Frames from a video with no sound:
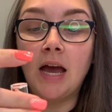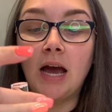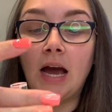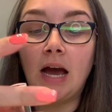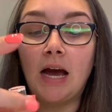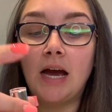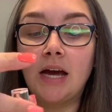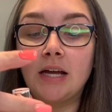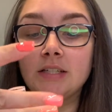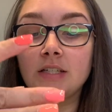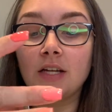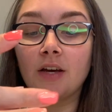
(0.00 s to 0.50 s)

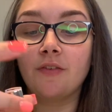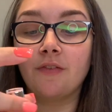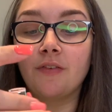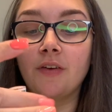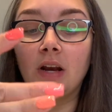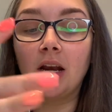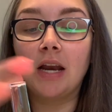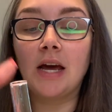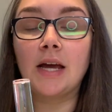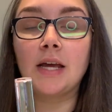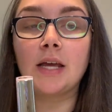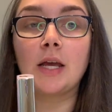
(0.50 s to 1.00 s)
and I
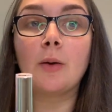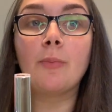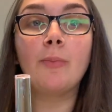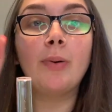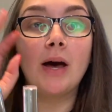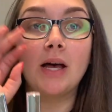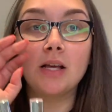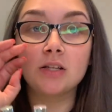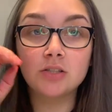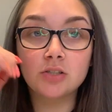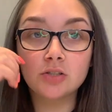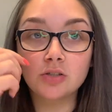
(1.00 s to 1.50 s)
feel like
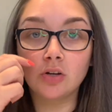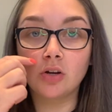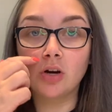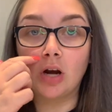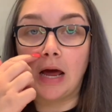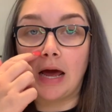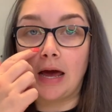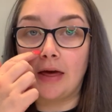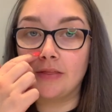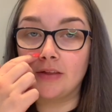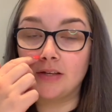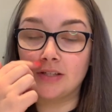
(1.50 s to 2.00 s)
pastel
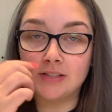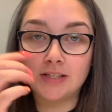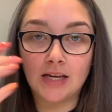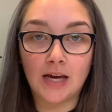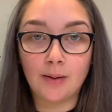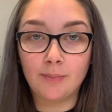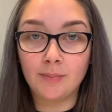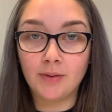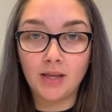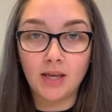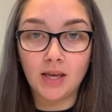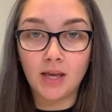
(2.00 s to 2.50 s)
at this
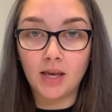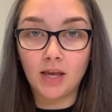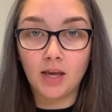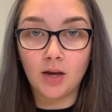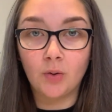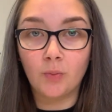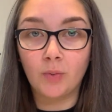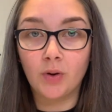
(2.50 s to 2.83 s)
time of year,